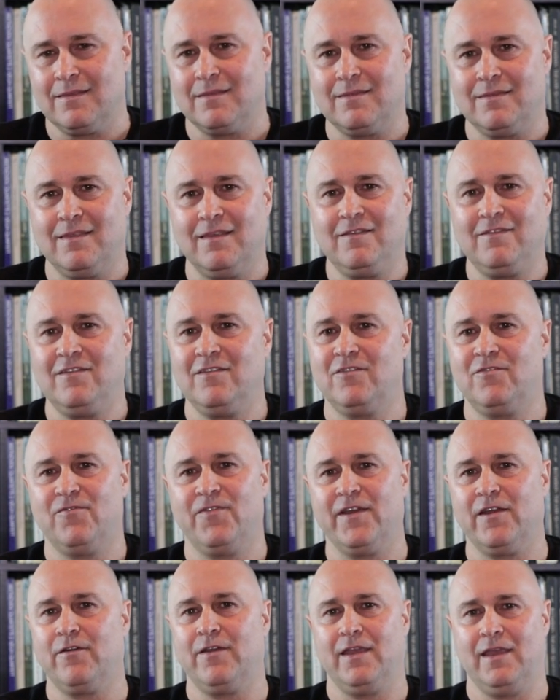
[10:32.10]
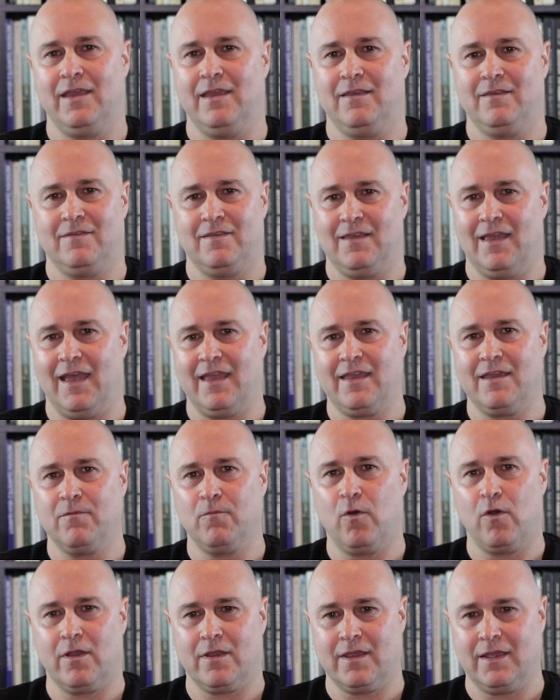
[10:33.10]
This is very easy. I
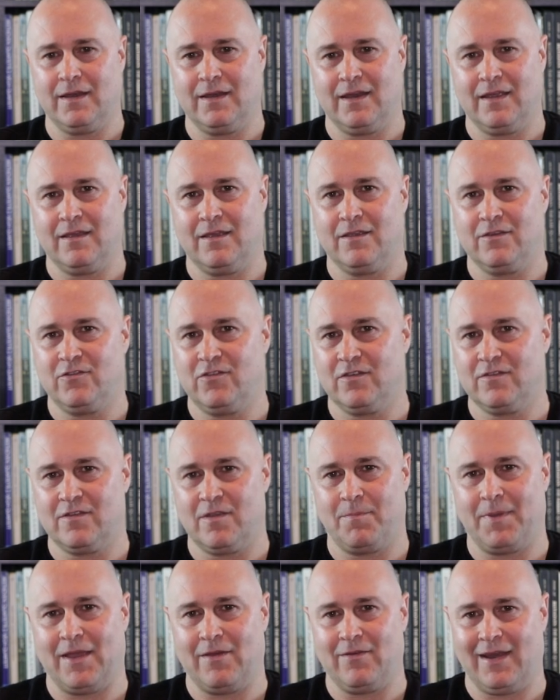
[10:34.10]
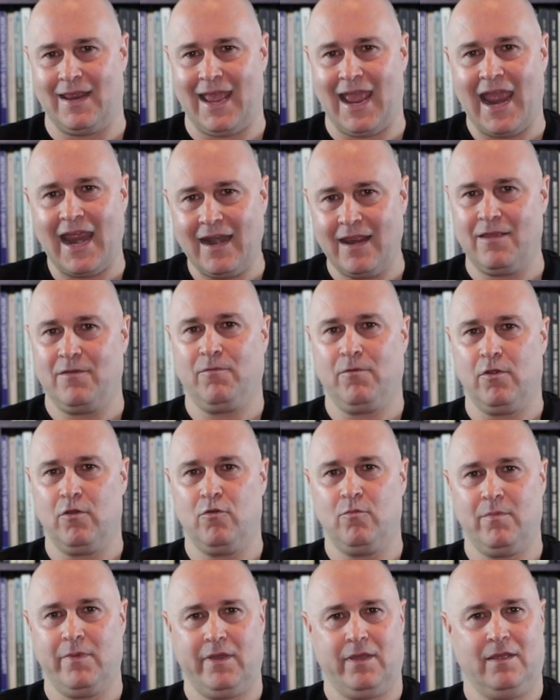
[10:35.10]
can walk into just about any
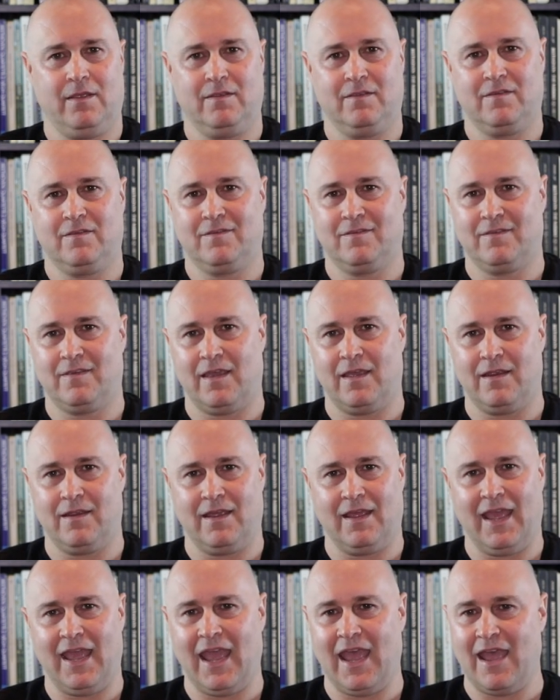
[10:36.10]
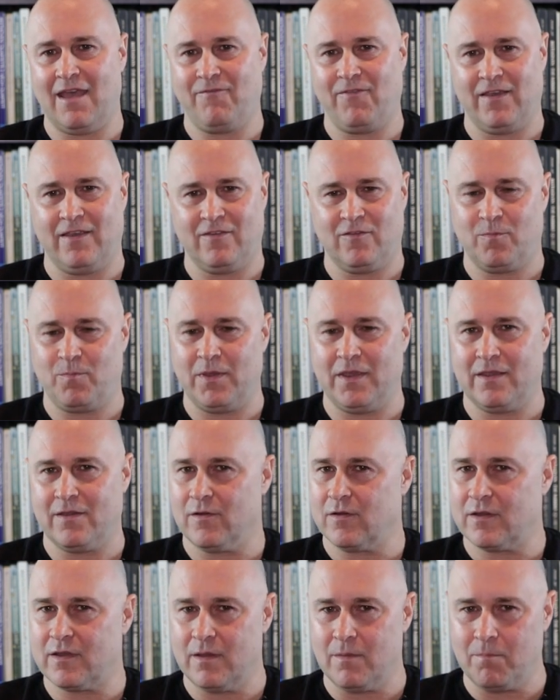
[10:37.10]
room and have a
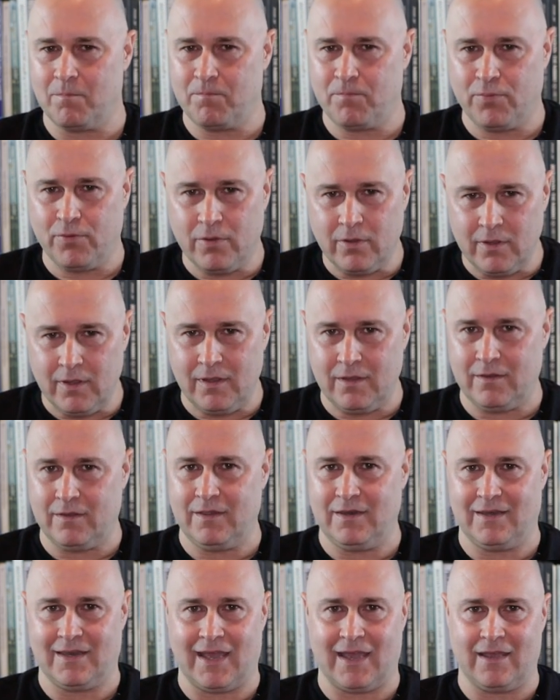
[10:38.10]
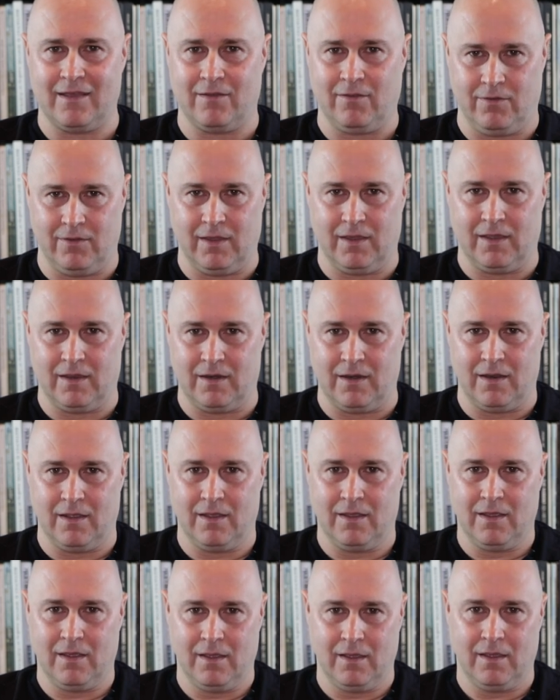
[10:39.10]
speaker completely dialed in
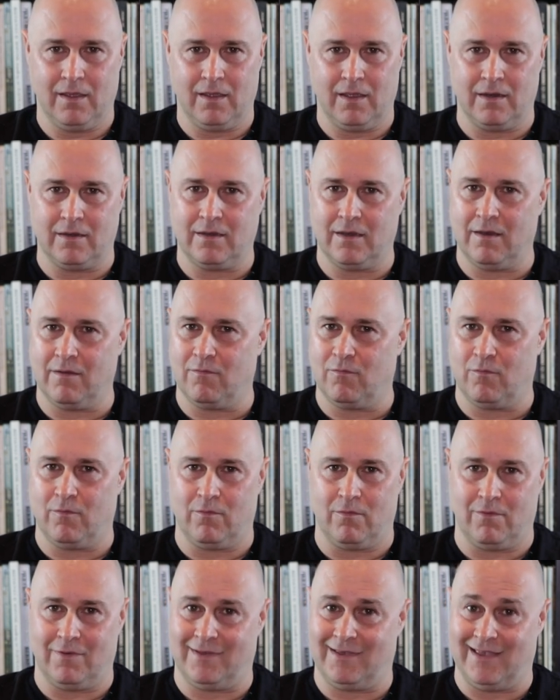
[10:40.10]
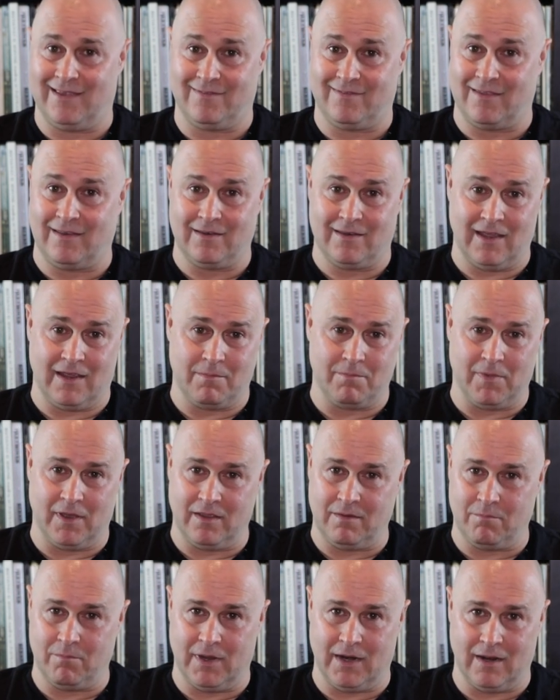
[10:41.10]
less than
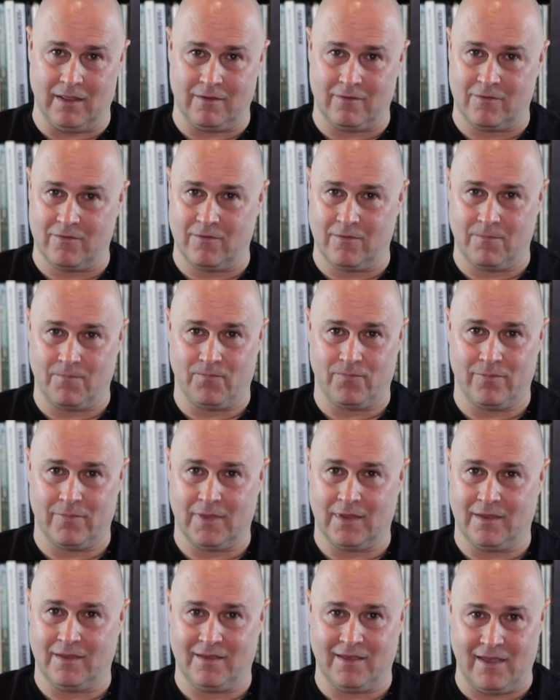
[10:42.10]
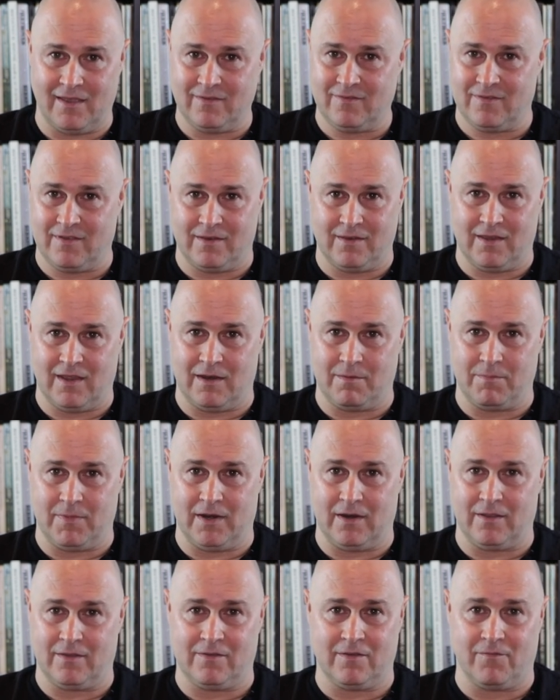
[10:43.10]
10 minutes. Less than 10
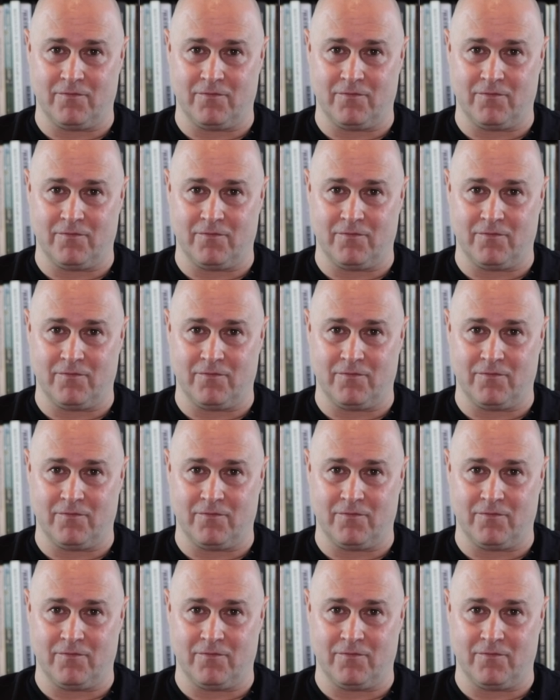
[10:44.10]
minutes.